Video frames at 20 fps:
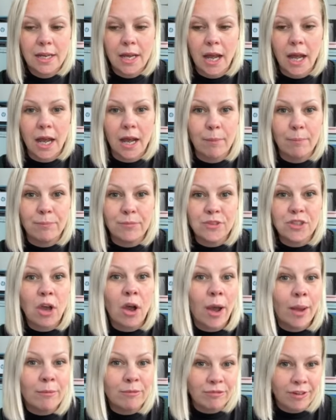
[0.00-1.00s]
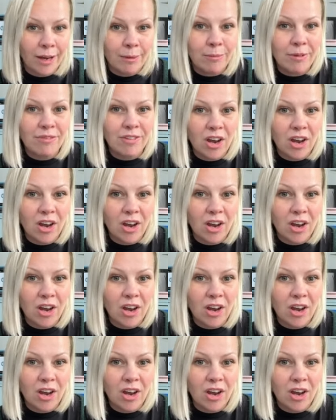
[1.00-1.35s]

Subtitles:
time frame of